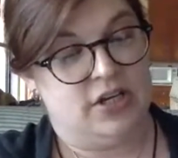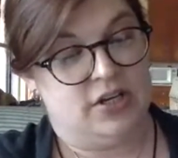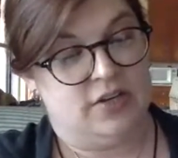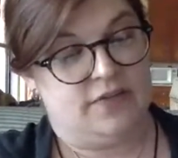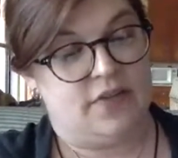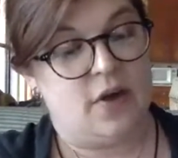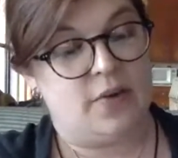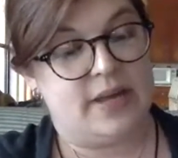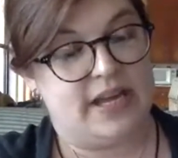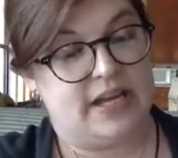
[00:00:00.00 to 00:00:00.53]

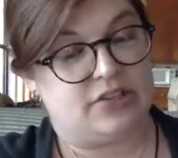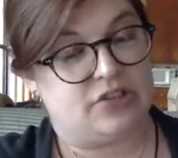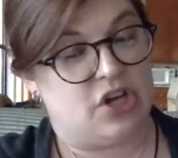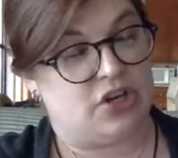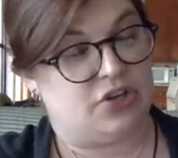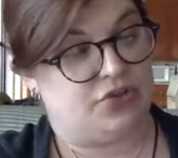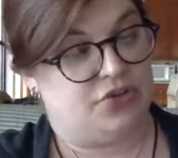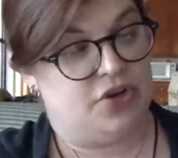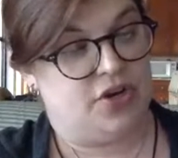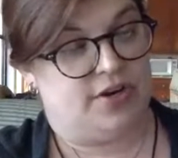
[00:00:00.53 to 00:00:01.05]
though he had
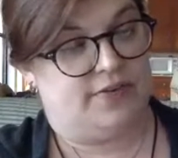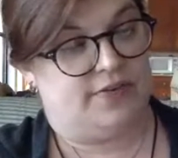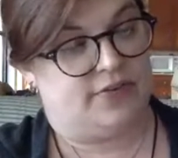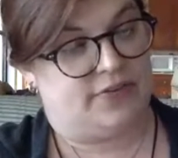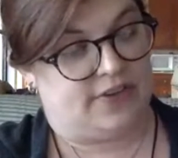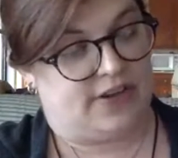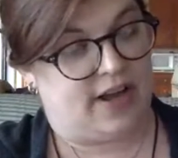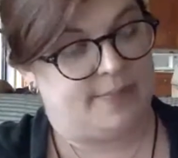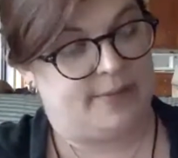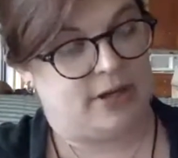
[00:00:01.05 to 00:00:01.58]
not nerves for
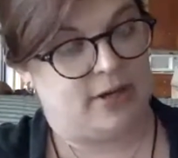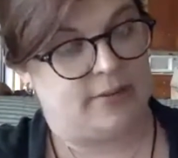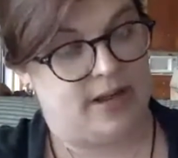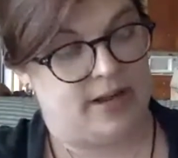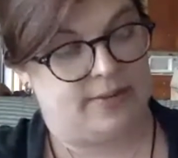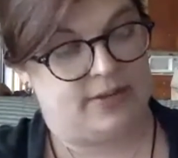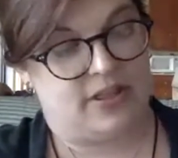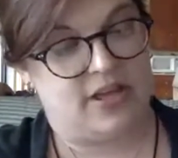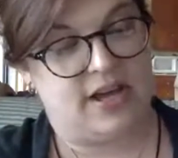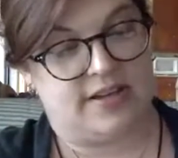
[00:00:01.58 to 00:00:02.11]
coming away
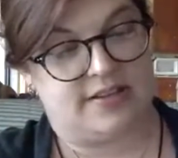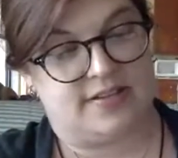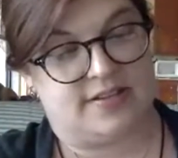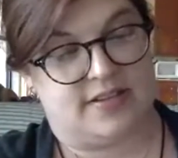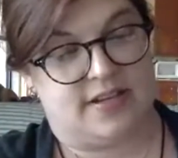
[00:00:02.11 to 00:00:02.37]
with us,